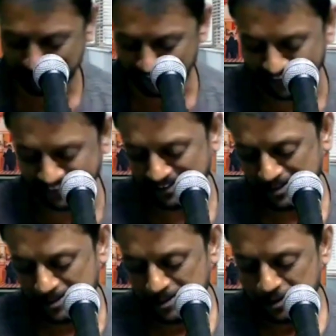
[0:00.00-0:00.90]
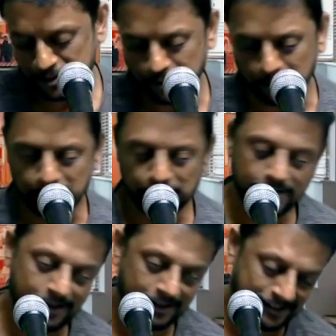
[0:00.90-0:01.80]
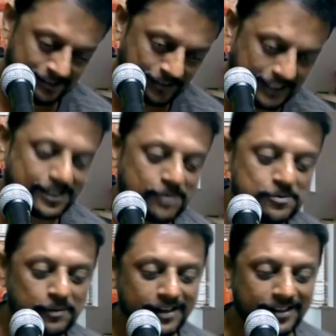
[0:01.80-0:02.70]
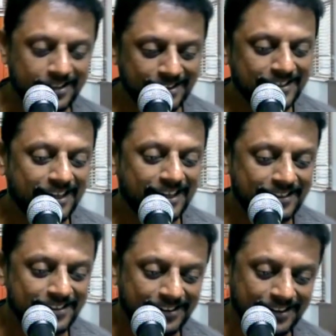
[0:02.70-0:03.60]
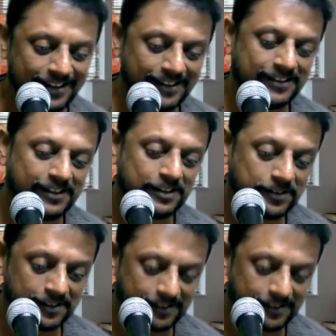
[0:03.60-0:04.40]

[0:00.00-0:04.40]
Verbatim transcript: right. So uh, faith comes by hearing, and uh, so